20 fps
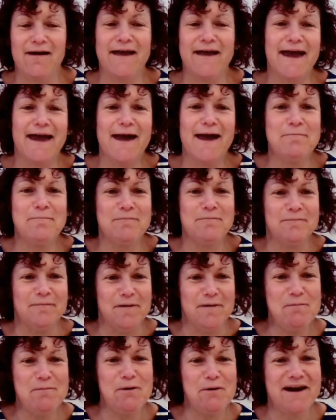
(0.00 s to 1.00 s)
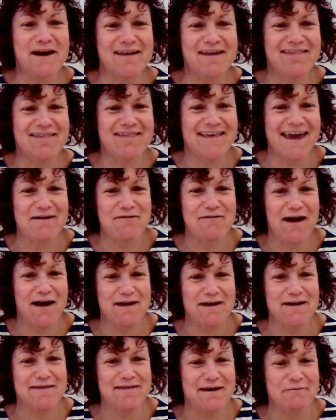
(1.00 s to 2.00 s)
I am. Morning, Steve. How
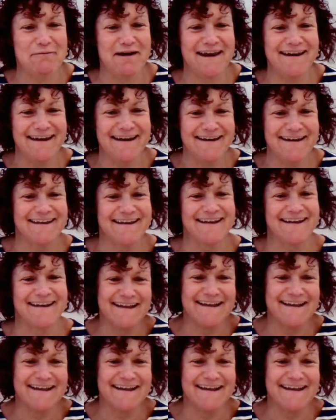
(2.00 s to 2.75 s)
are you doing?